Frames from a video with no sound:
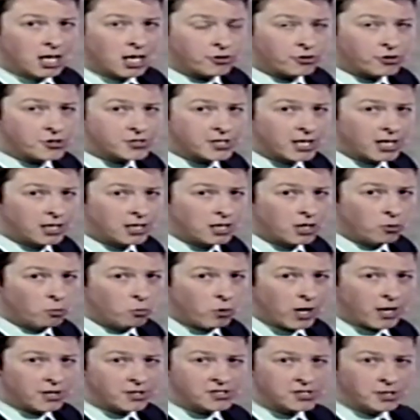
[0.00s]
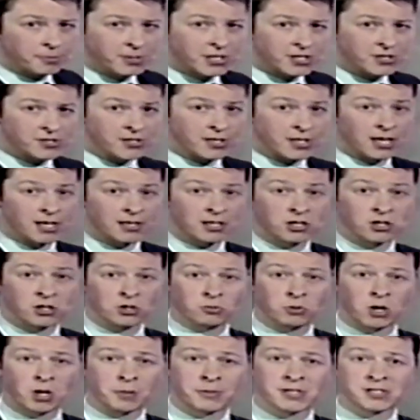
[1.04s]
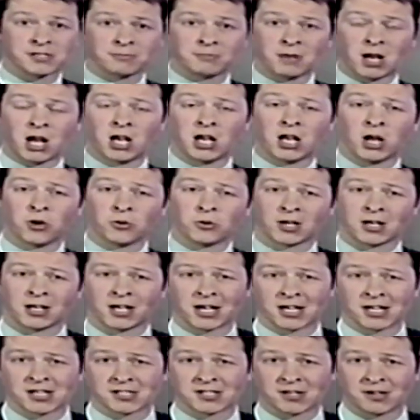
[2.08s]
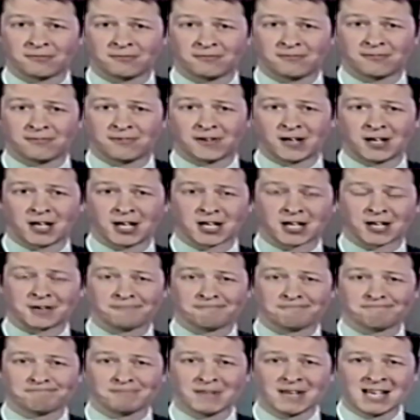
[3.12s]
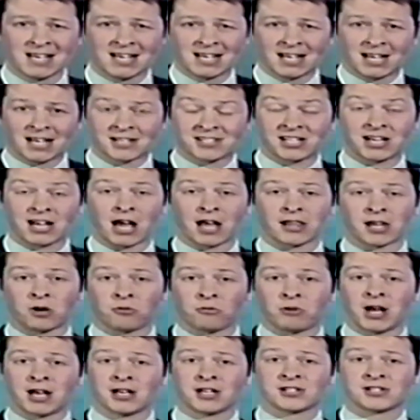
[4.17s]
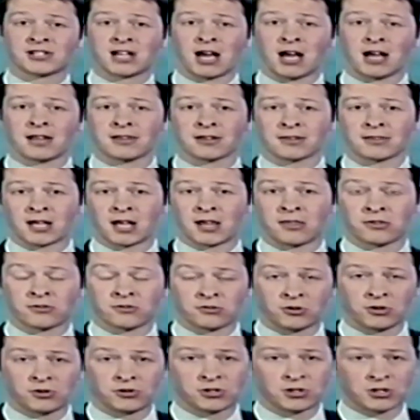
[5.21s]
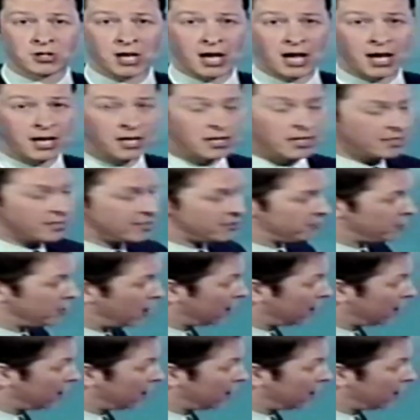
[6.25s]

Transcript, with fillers: across England and Wales, so because of that there could well be some localised flooding. Let's see how that rain has gathered then through today. It's